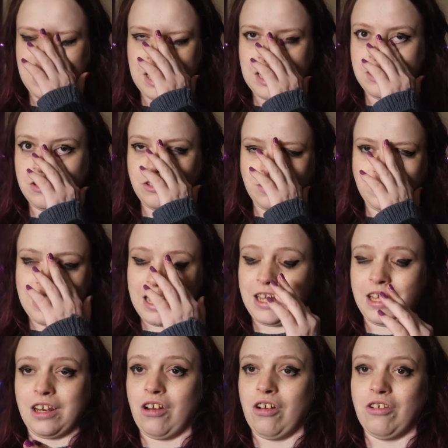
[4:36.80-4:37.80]
It doesn't
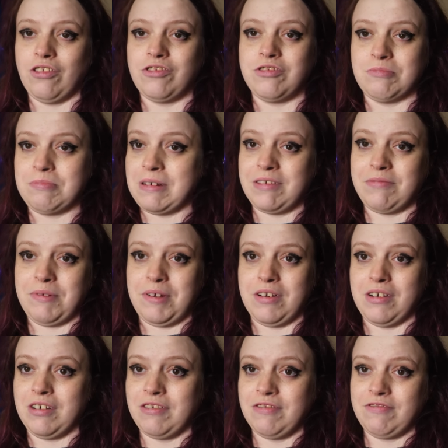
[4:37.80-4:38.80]
take a lot to piss me
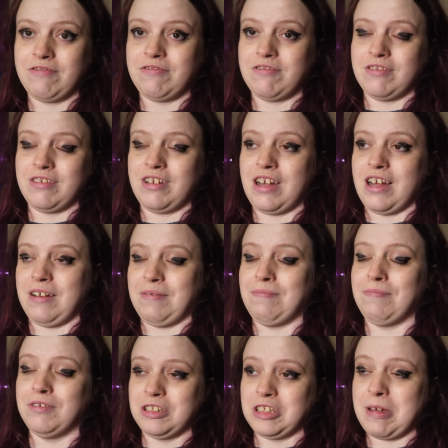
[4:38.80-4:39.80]
off.
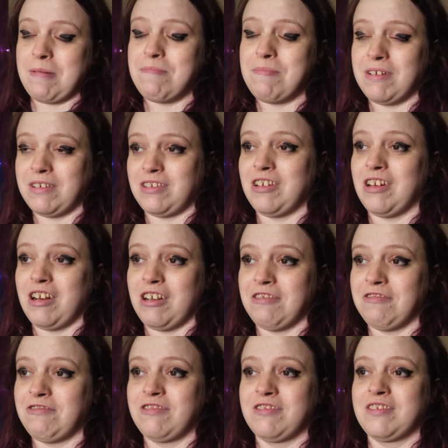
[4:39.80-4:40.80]
And once I'm pissed
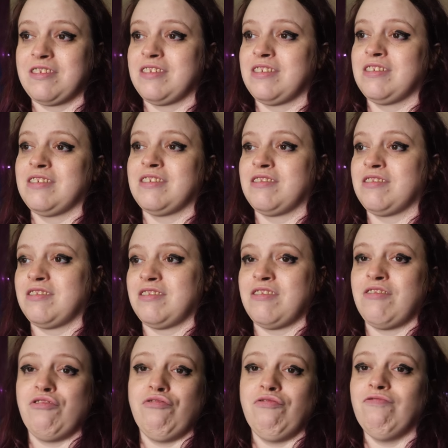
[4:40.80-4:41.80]
off,
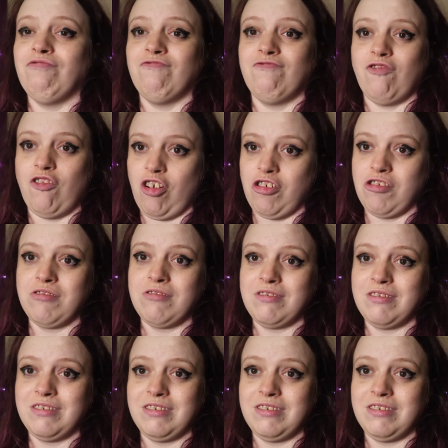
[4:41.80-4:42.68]
run.